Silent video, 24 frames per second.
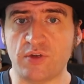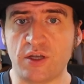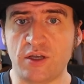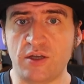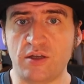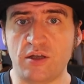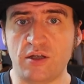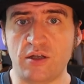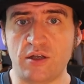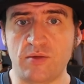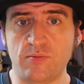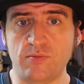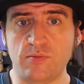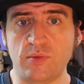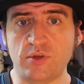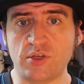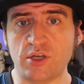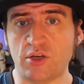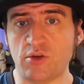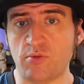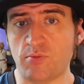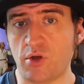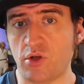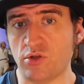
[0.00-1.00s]
and
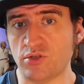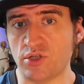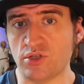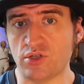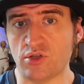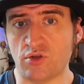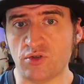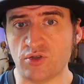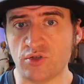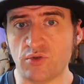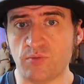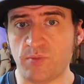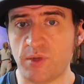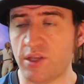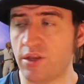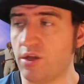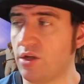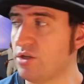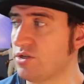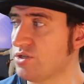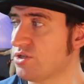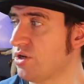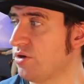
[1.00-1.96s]
Danny Balls has also been there.